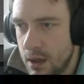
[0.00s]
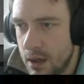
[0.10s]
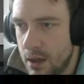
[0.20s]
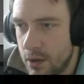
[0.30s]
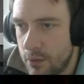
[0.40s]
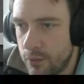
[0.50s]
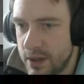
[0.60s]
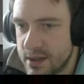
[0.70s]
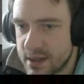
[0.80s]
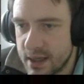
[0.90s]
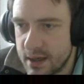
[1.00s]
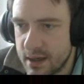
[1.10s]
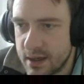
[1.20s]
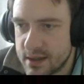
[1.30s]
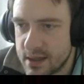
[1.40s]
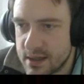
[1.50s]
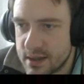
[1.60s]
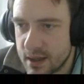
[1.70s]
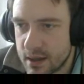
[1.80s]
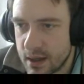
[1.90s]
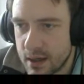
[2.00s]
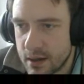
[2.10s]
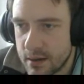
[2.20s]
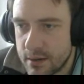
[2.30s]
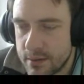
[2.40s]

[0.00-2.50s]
reskin an existing thing.